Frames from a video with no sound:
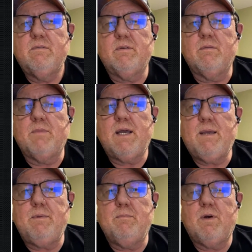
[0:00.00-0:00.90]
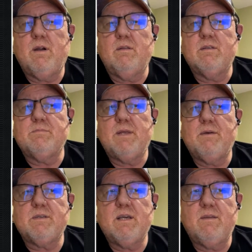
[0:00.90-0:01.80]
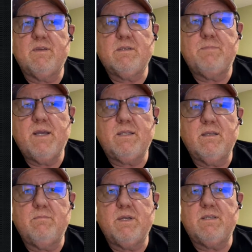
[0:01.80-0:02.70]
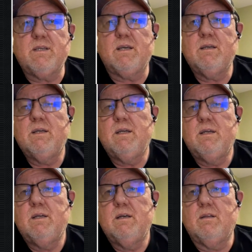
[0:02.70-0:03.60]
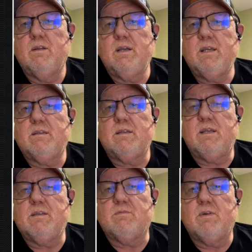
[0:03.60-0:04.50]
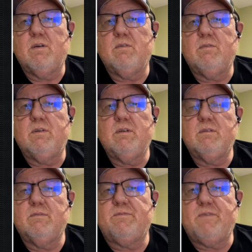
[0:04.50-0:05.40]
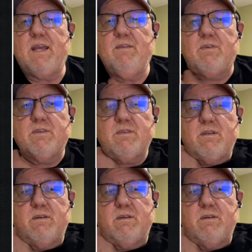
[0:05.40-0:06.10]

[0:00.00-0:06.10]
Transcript: from the Miami Marlins, but that was kind of expected, but uh look at these road favorites.